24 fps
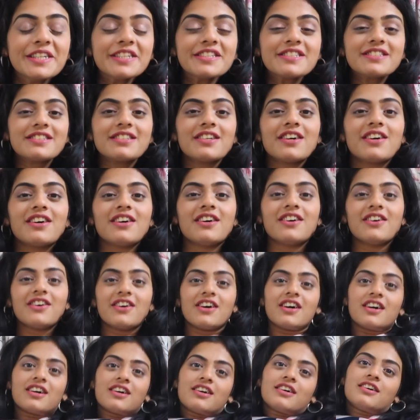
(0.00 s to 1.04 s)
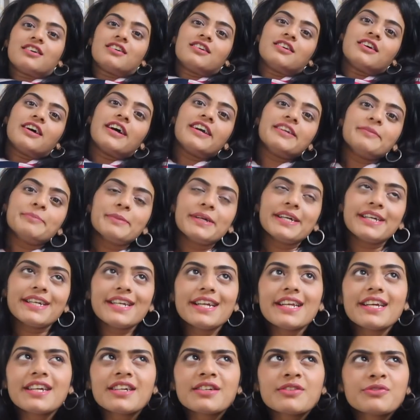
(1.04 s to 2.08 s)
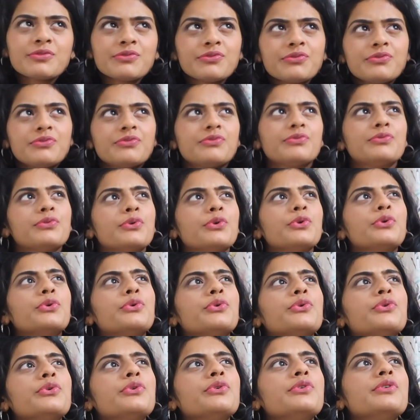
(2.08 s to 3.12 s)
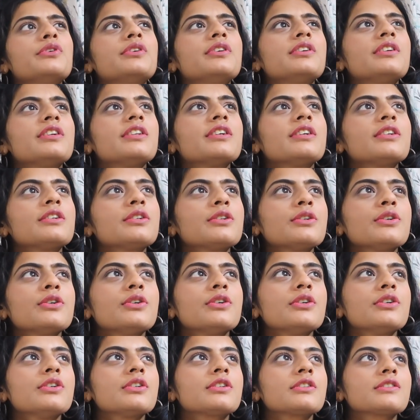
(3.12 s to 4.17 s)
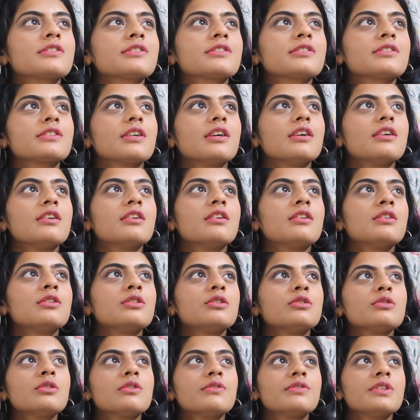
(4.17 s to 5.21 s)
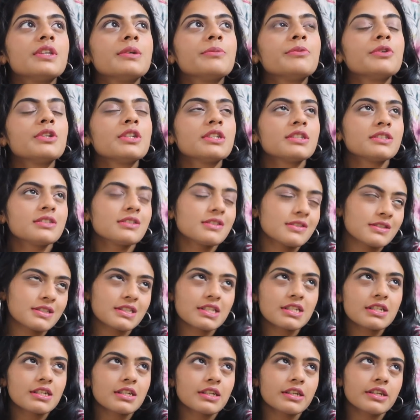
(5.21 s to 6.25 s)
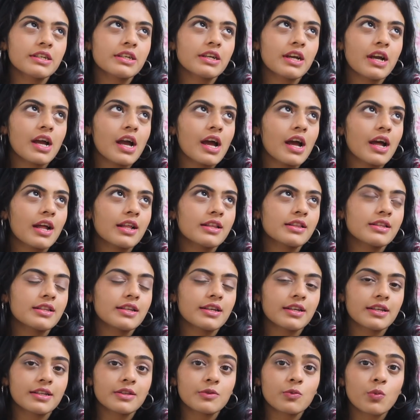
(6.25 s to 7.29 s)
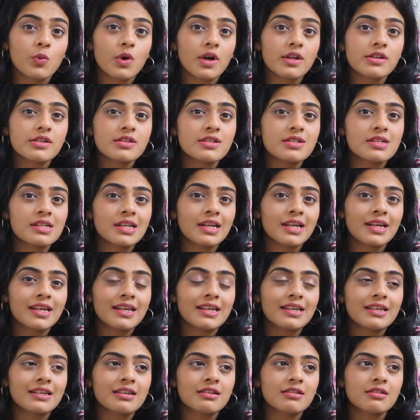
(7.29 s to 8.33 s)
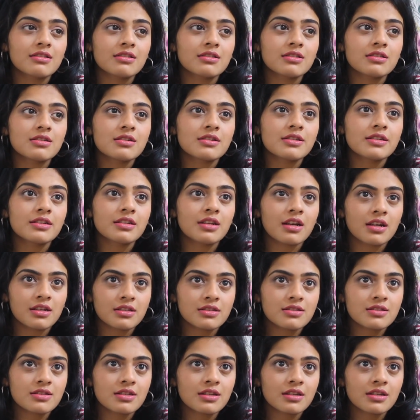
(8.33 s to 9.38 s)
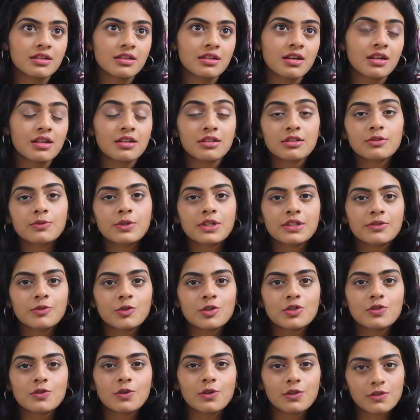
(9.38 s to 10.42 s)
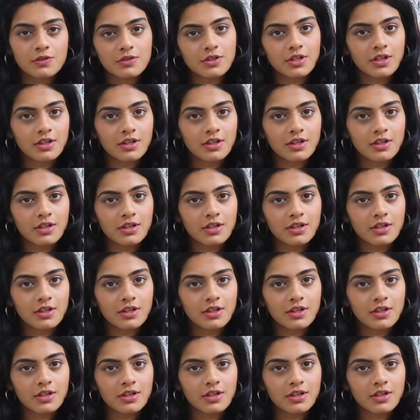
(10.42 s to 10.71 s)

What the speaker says: So I made like 4 TikToks. 2 of them are like sitting, and then one is like dancing. Another one was also